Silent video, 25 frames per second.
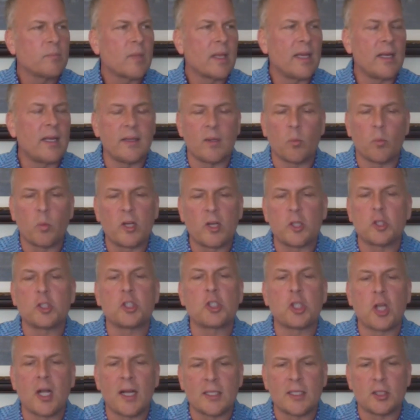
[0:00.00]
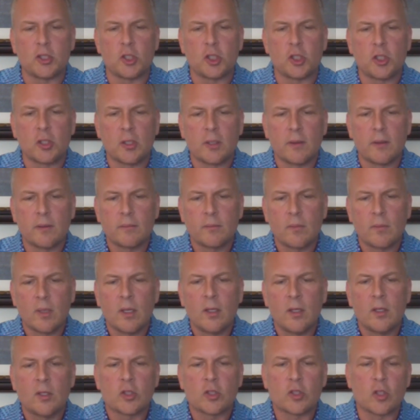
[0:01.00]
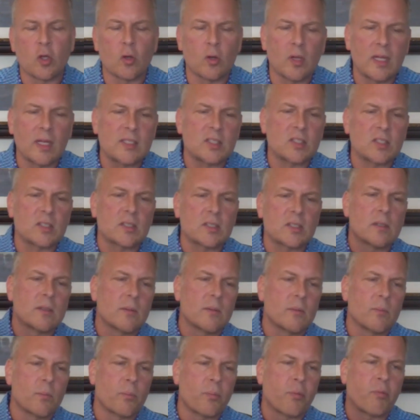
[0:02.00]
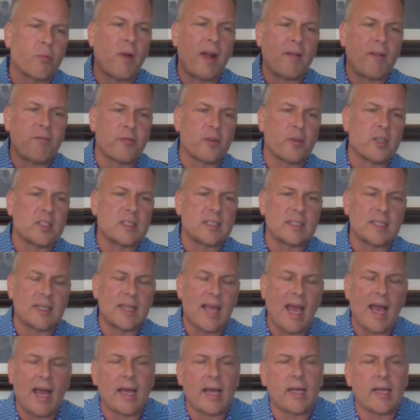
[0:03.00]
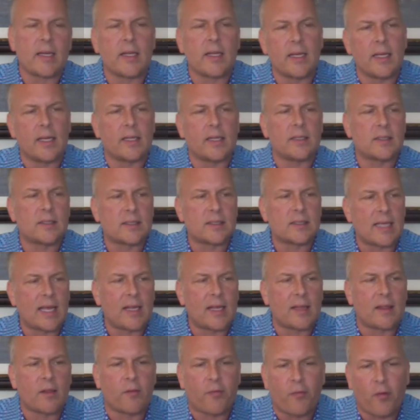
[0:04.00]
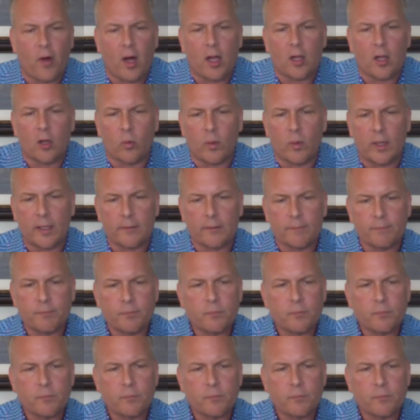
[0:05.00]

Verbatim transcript: and then we're judged. So let's preface that and say the following.